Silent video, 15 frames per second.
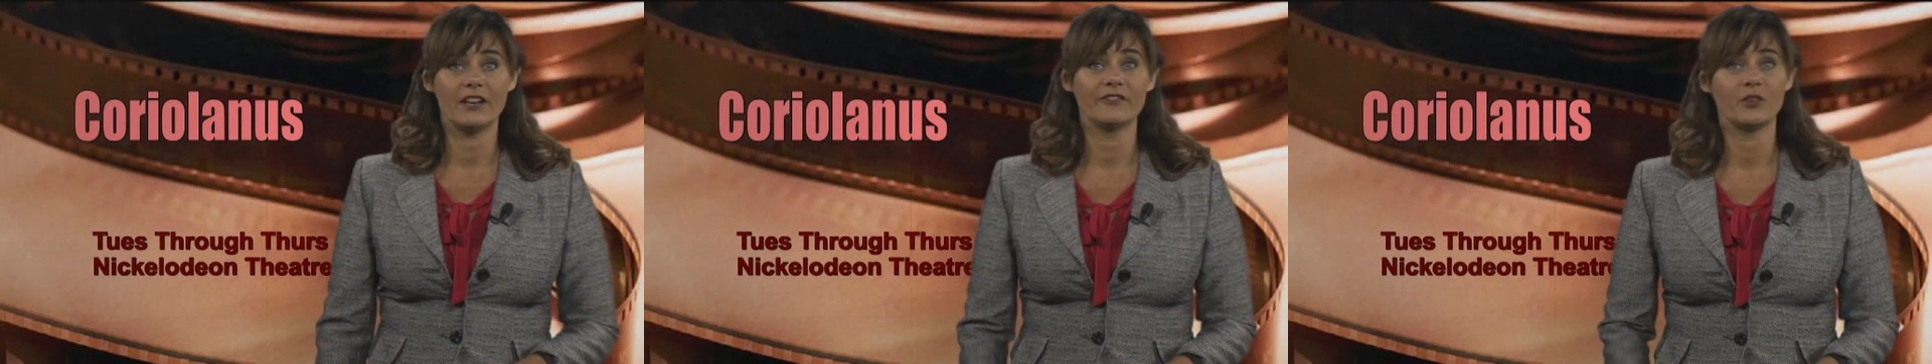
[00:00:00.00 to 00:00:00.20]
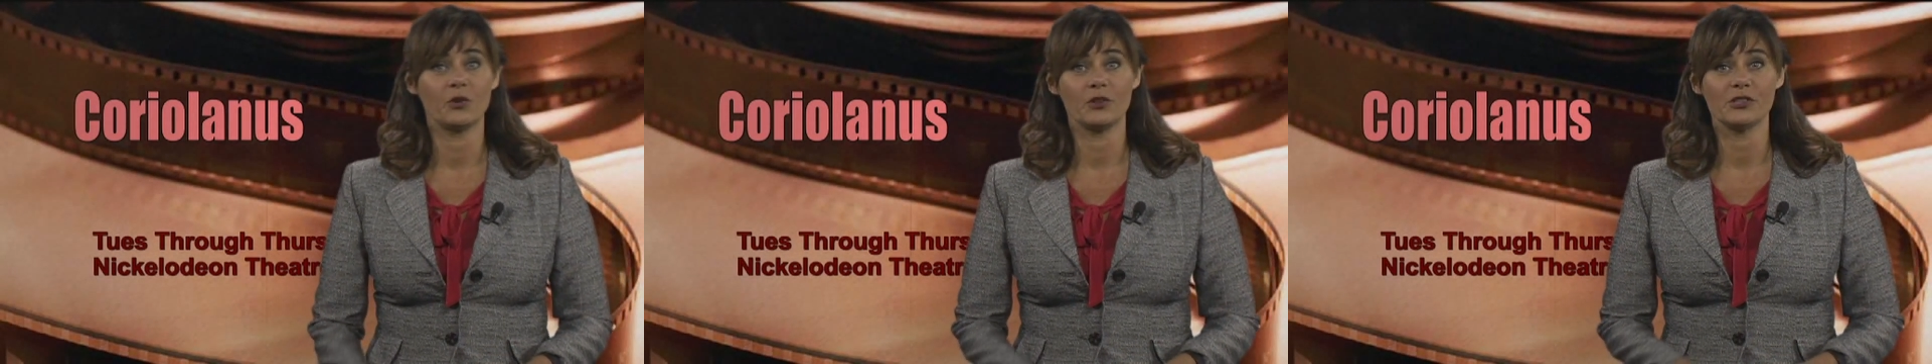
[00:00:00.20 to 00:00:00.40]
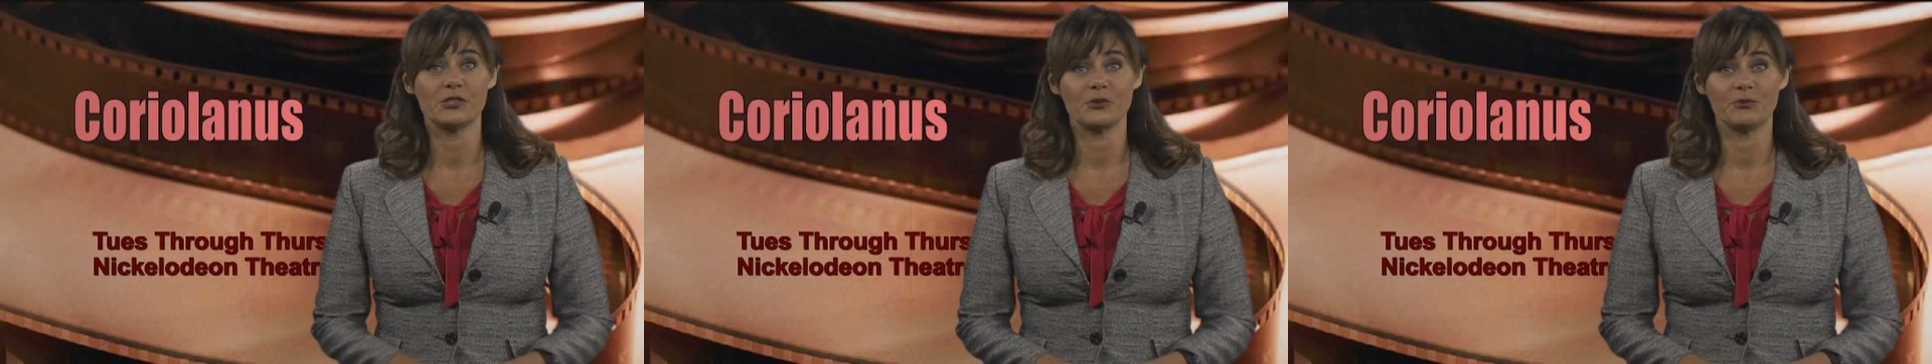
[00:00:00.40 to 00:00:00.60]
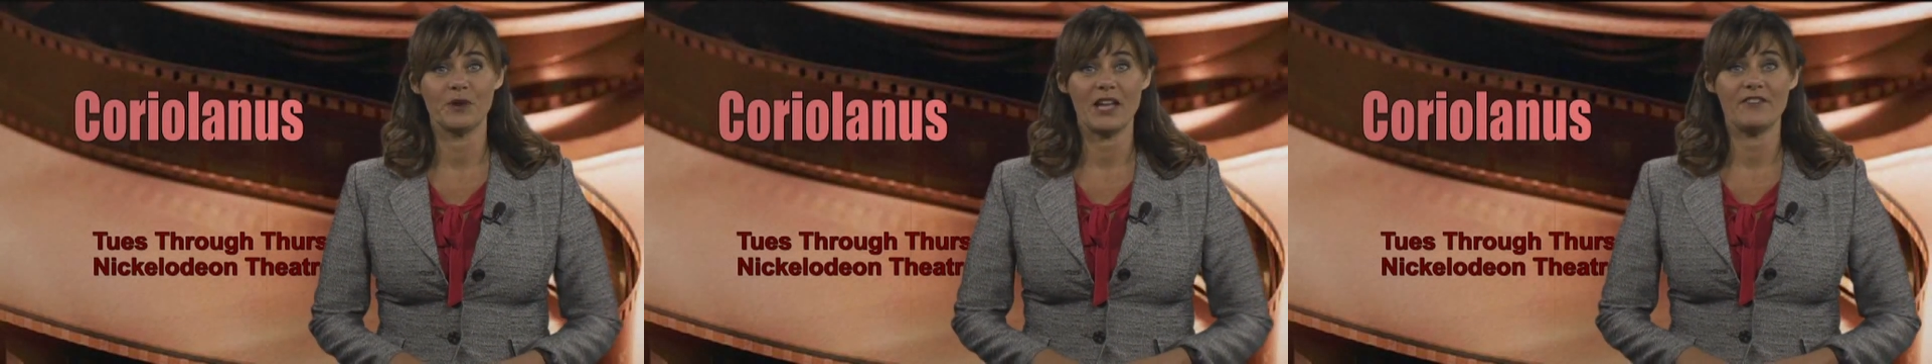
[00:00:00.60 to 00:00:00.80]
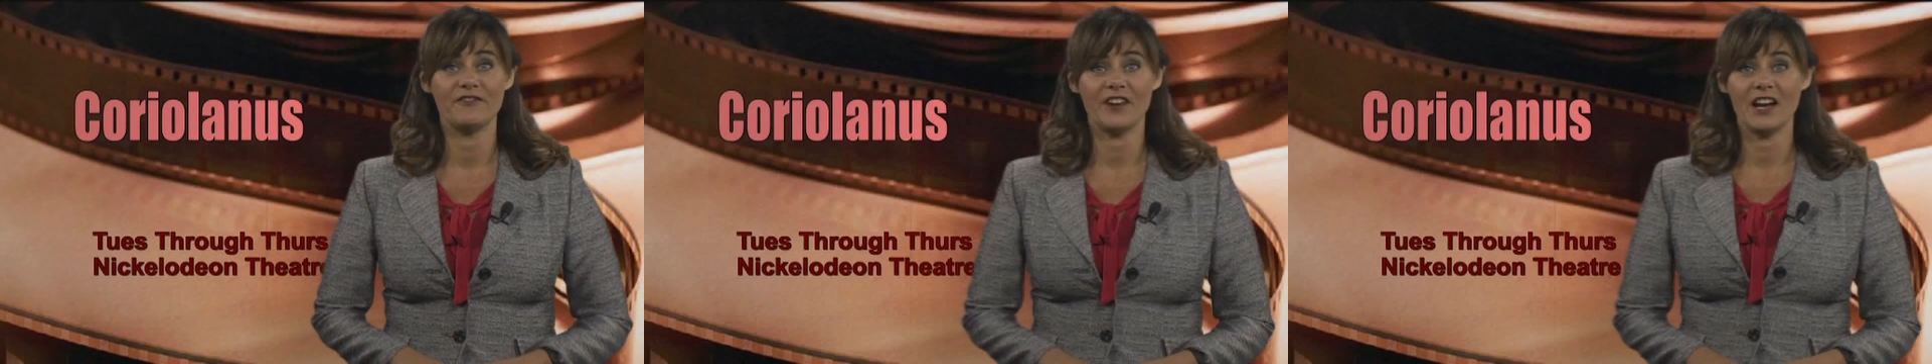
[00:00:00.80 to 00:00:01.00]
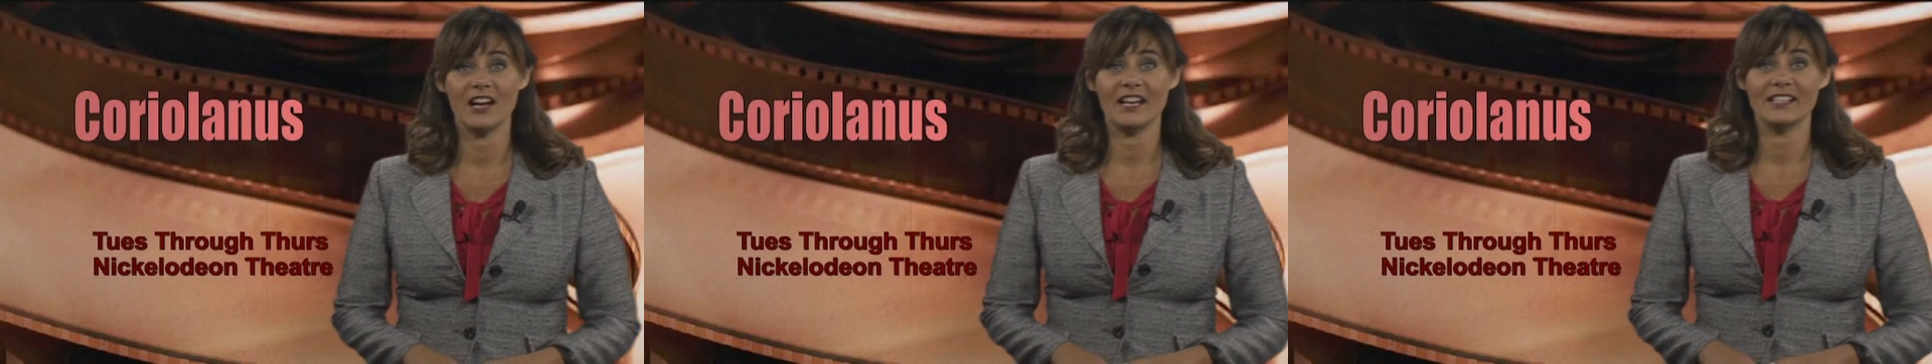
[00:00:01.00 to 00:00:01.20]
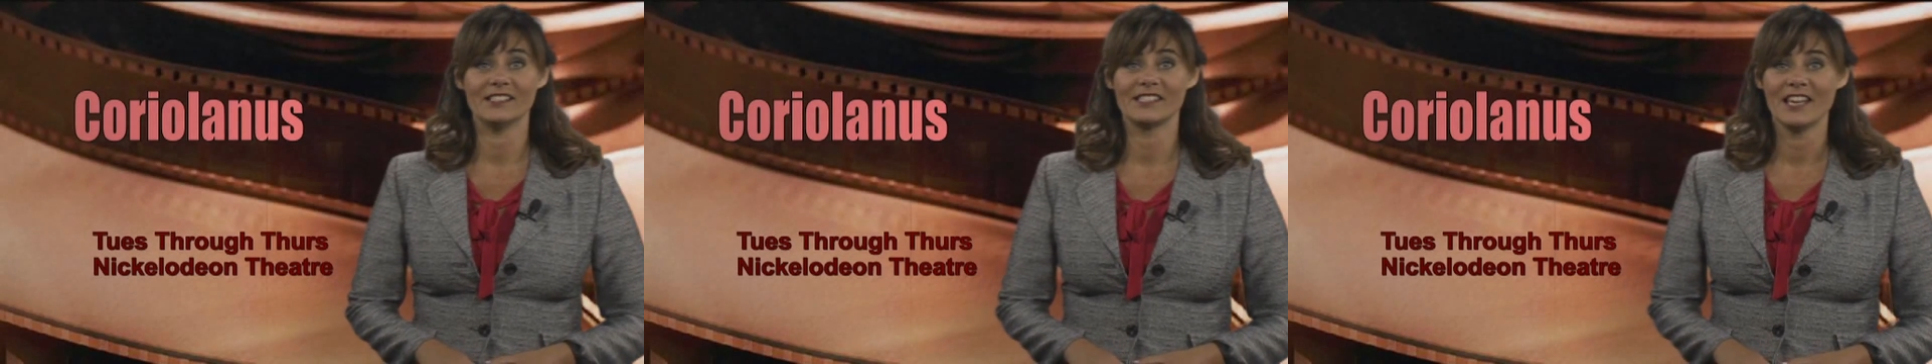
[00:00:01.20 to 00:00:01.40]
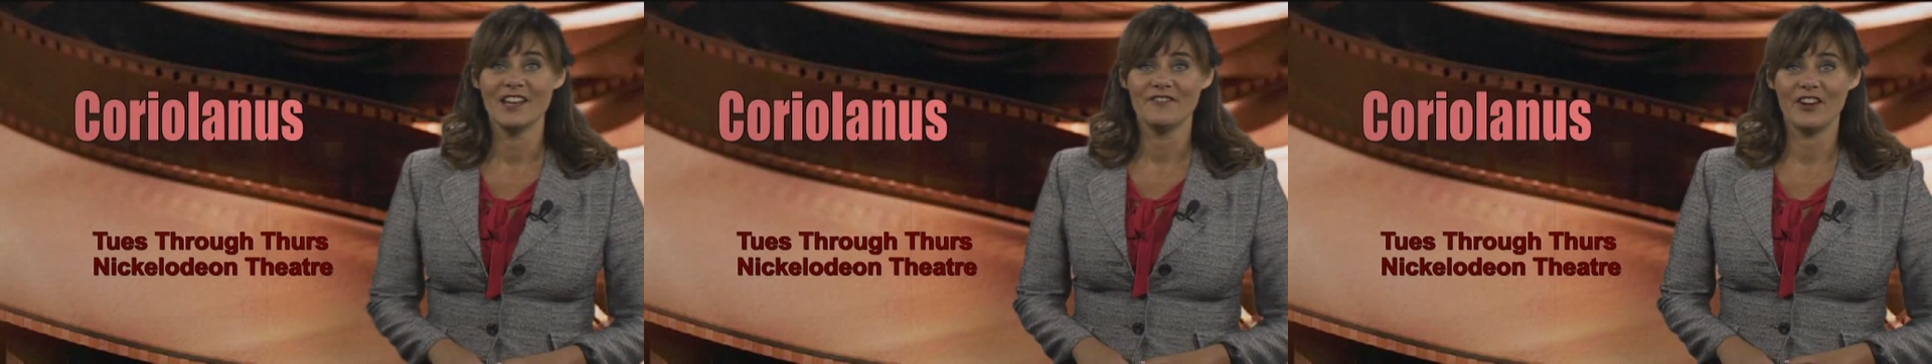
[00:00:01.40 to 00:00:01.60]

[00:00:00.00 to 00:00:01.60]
of course, Ralph Fiennes.